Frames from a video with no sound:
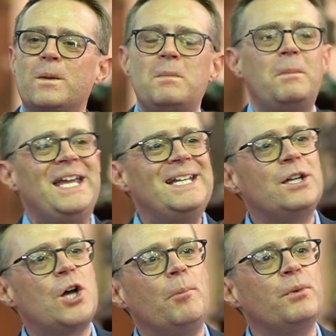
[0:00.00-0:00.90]
maybe he
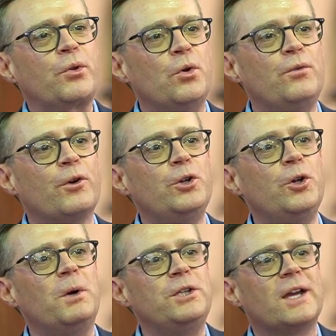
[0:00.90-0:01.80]
didn't come through for
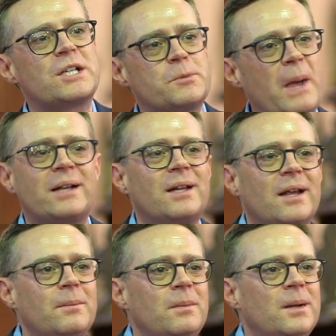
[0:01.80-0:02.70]
you when you expected
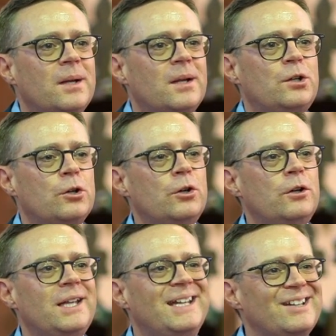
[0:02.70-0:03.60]
him to,
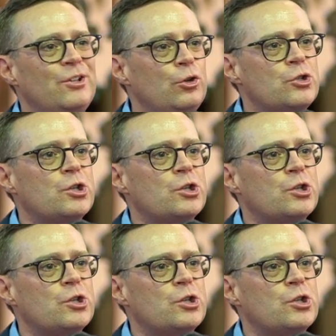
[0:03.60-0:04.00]
he didn't do